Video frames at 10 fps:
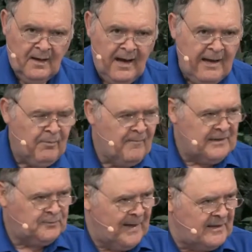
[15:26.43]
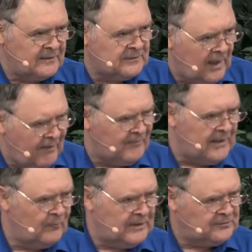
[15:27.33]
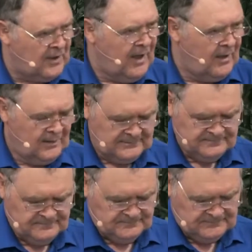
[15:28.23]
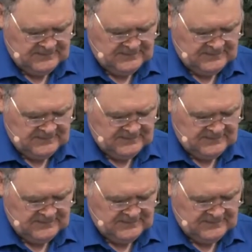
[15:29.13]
Abram has made a covenant with God.